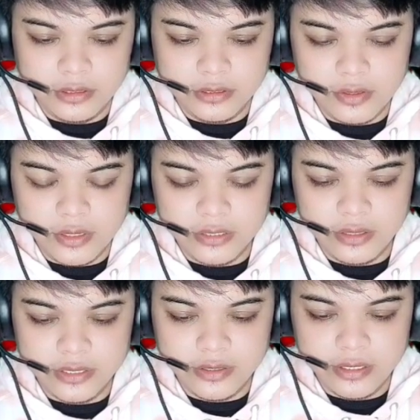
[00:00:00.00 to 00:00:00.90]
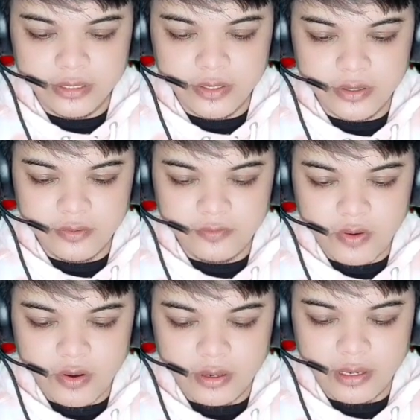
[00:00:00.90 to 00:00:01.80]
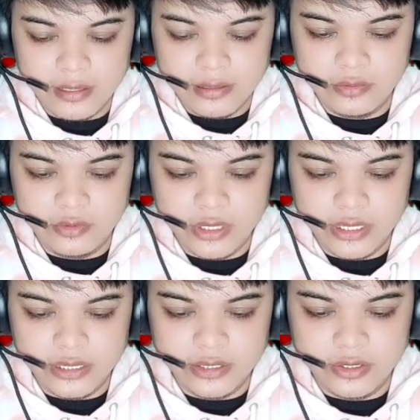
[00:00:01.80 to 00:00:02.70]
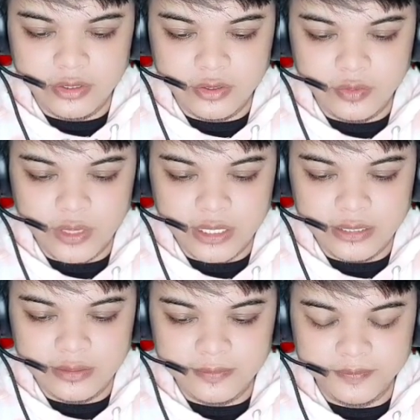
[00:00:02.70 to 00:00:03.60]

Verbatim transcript: Let's go, let's go, let's go, let's go. Four, three, two, one.